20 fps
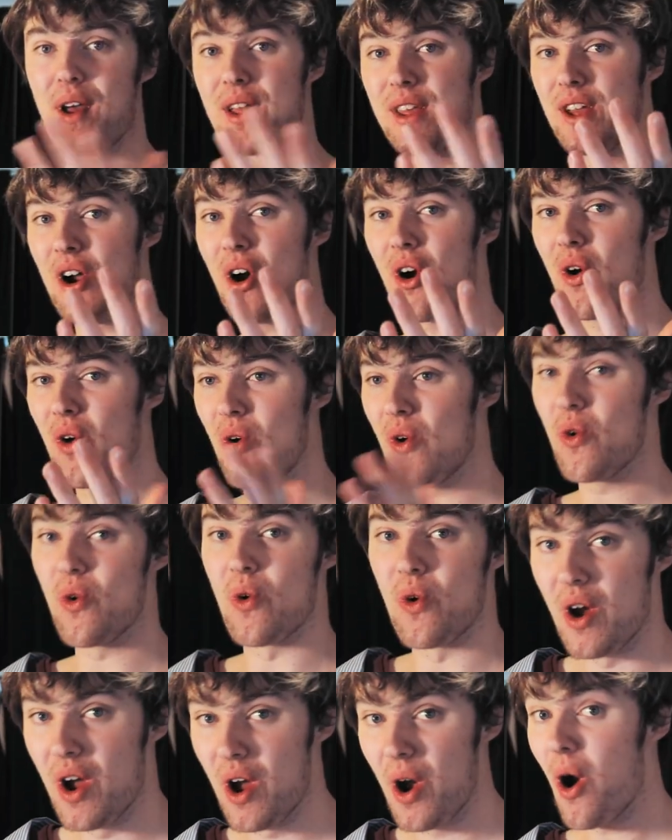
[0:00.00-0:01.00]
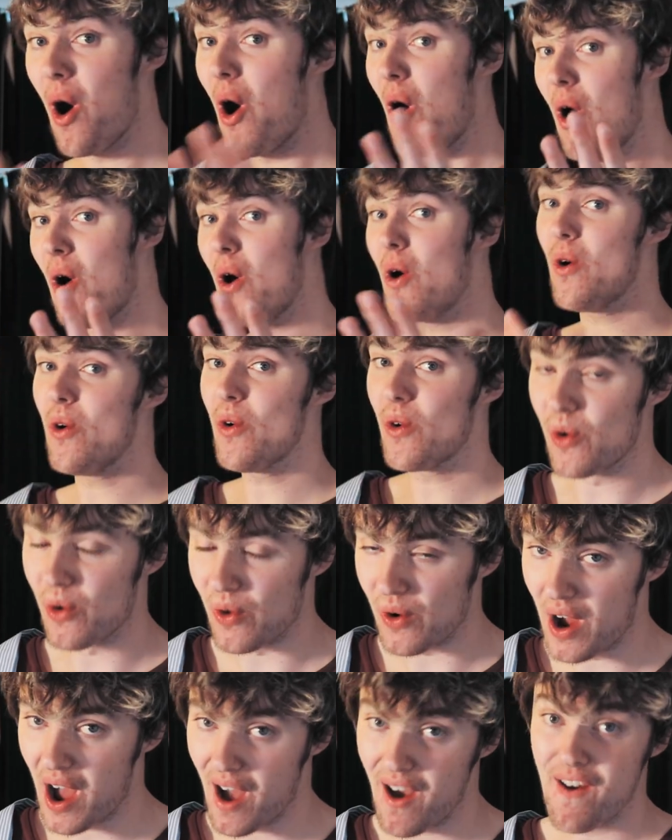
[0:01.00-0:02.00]
Yo, oh,
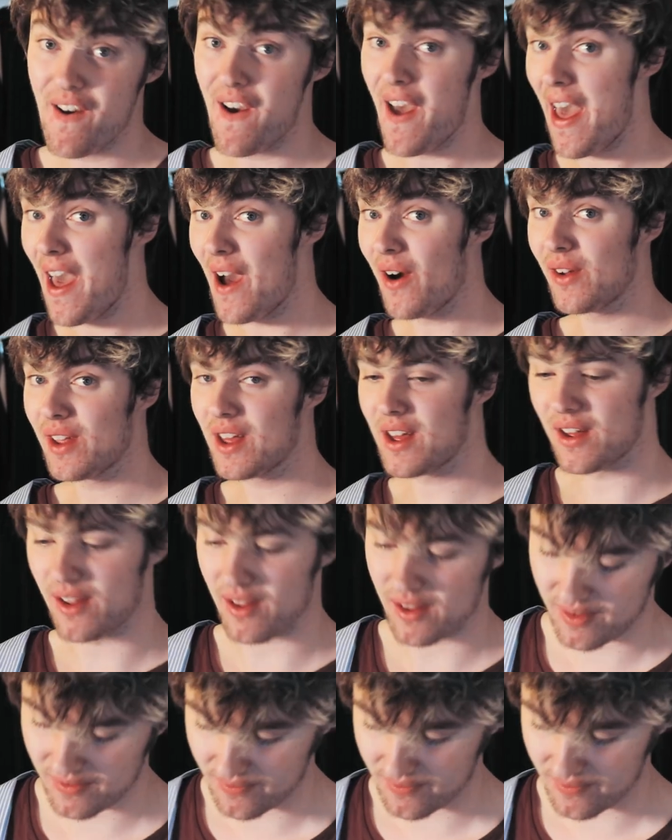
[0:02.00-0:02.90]
hell yeah.